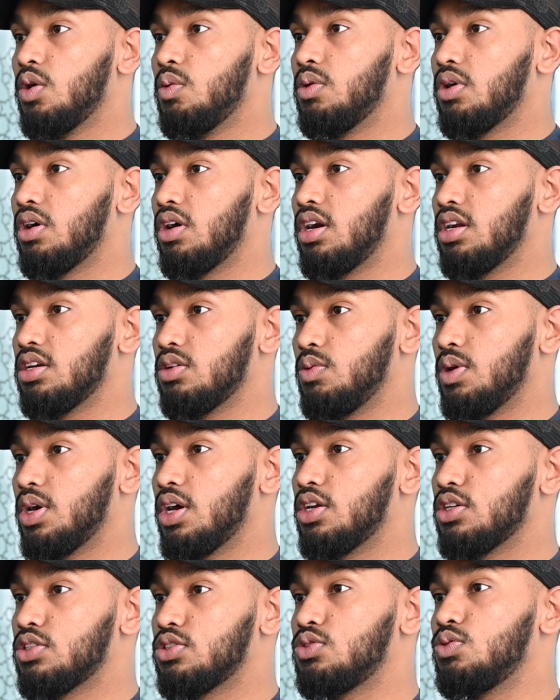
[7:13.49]
We
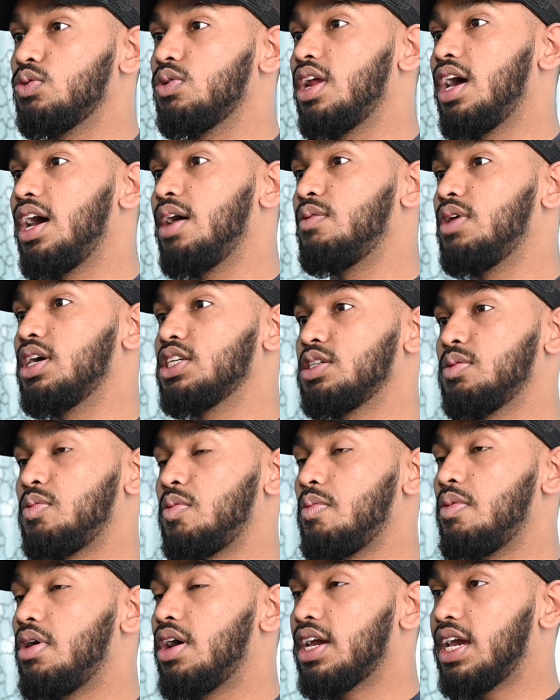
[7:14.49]
got a stall at
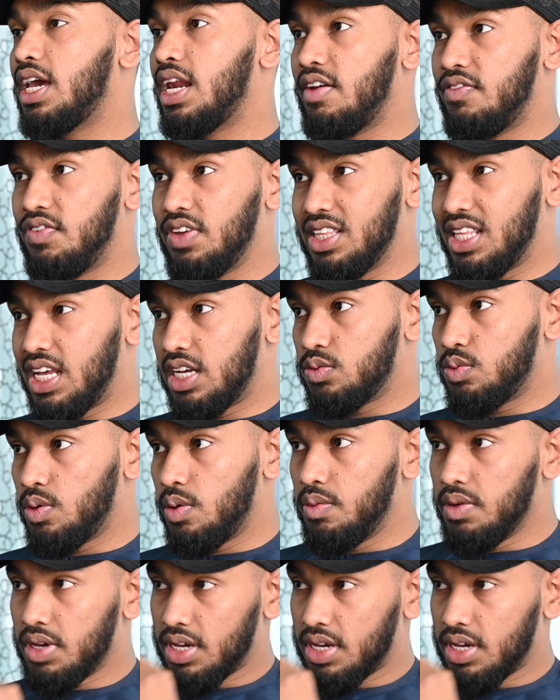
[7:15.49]
Whitechapel Market, and I think that's where we